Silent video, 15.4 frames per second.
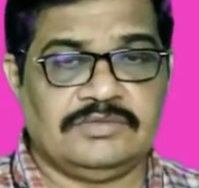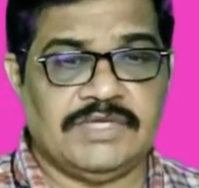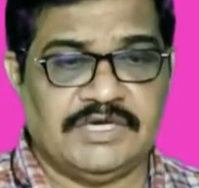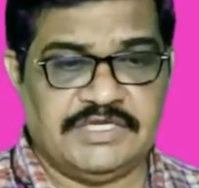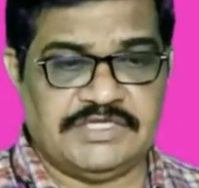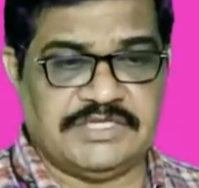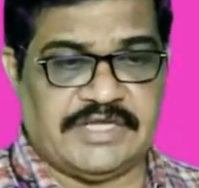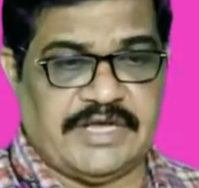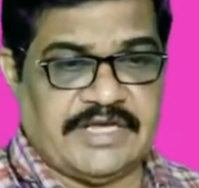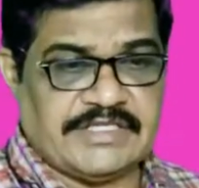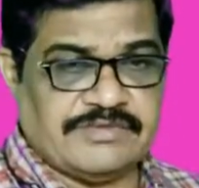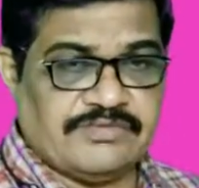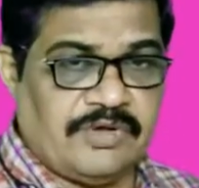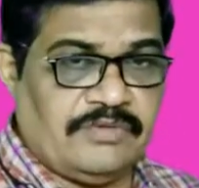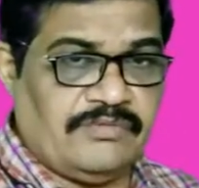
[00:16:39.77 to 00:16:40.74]
That is
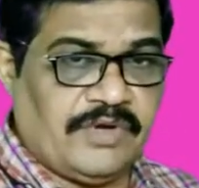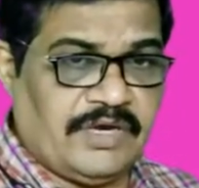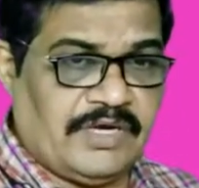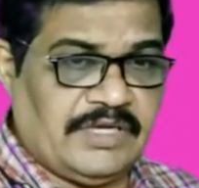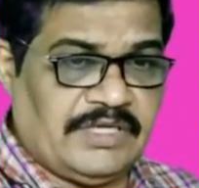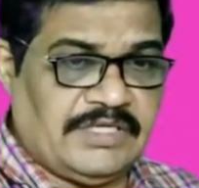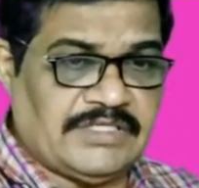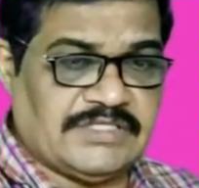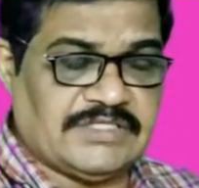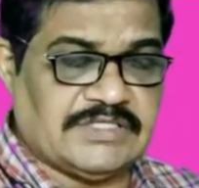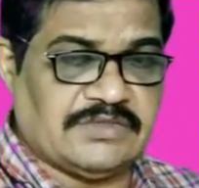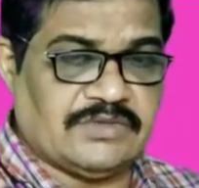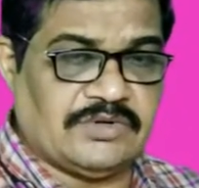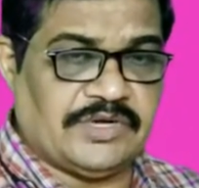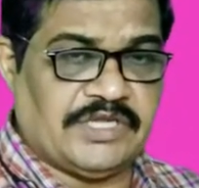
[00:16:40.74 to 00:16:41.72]
S11 is
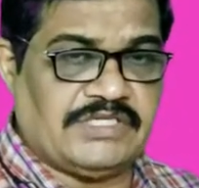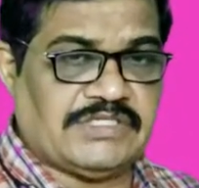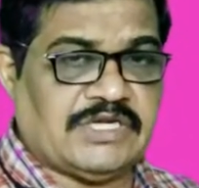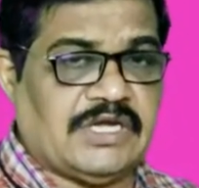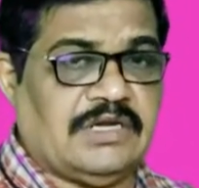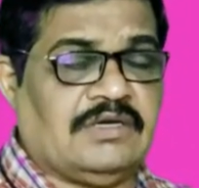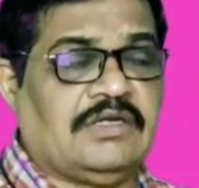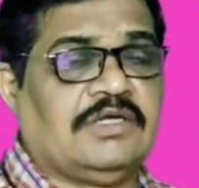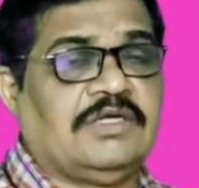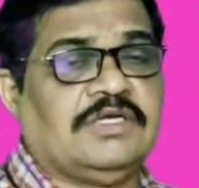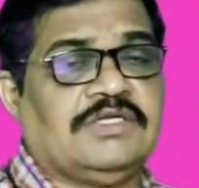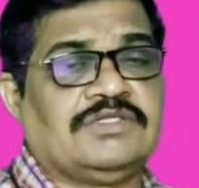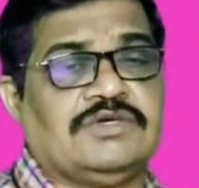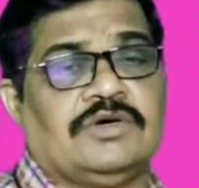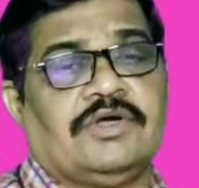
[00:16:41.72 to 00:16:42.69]
the notation.
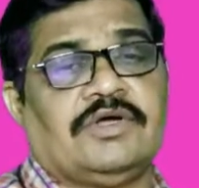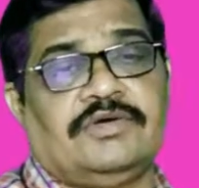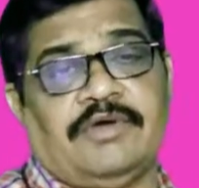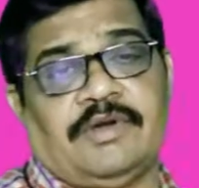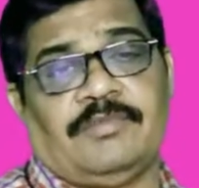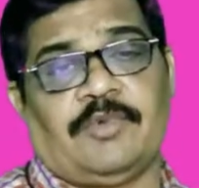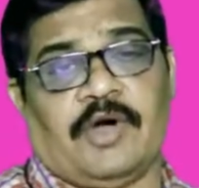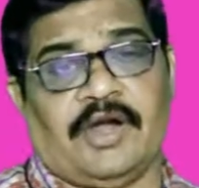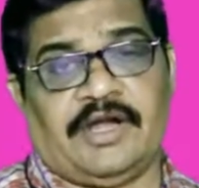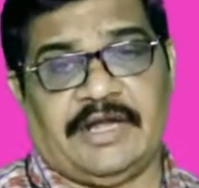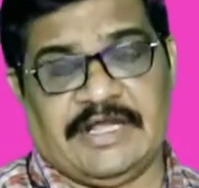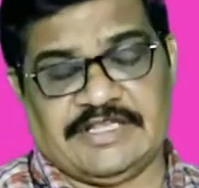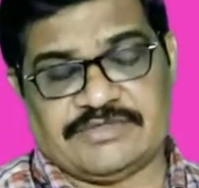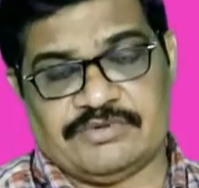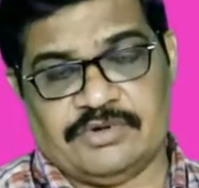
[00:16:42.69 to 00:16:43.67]
So given point
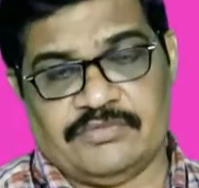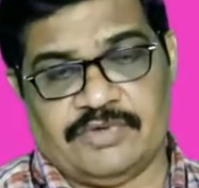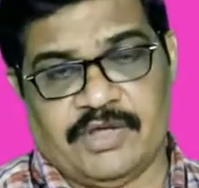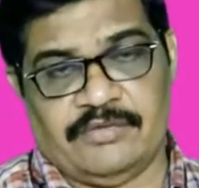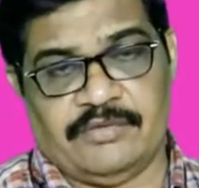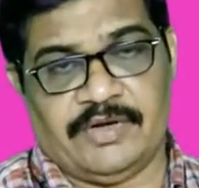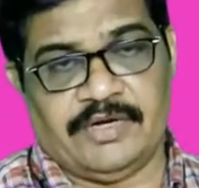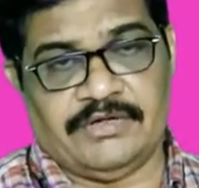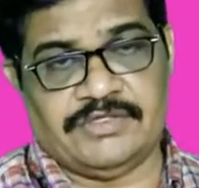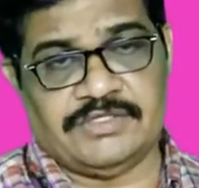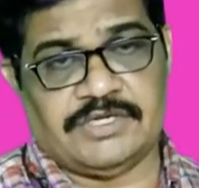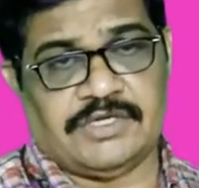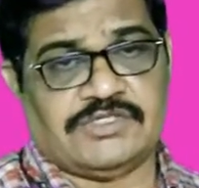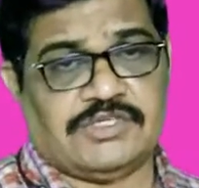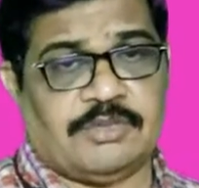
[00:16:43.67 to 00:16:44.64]
x1, y1 is
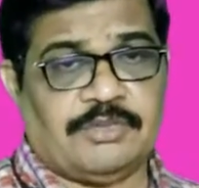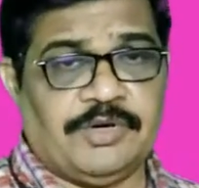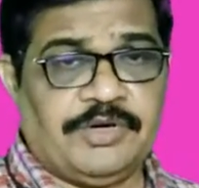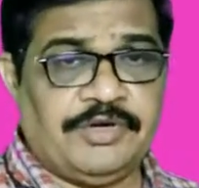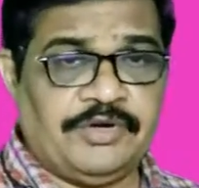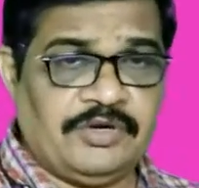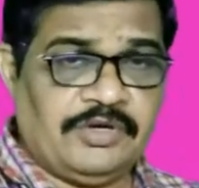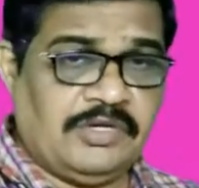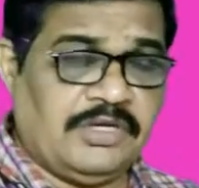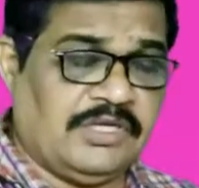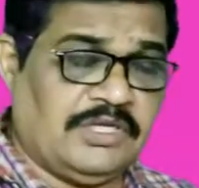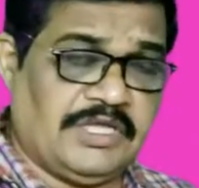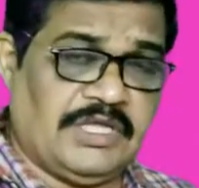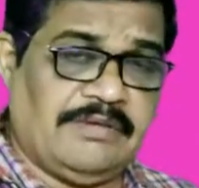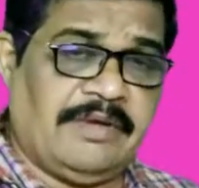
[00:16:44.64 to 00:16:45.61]
your substitute in
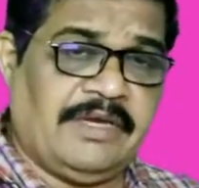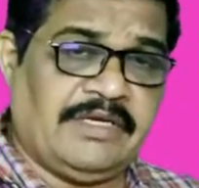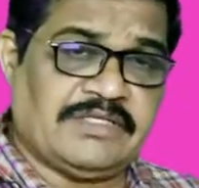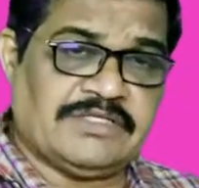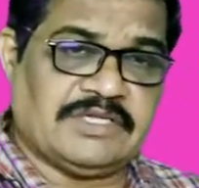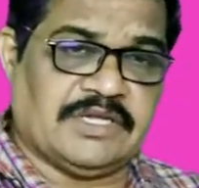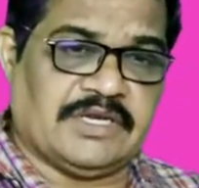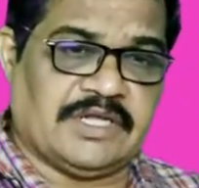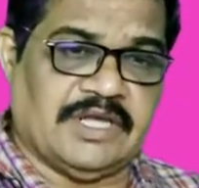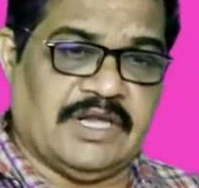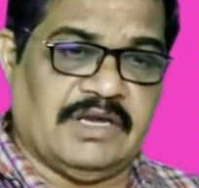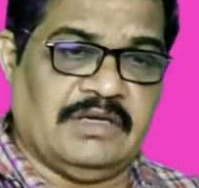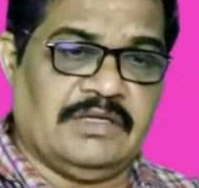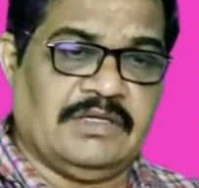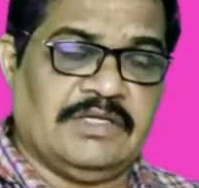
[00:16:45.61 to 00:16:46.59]
the given
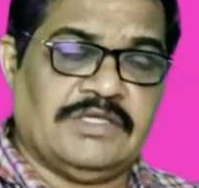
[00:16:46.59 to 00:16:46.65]
circle.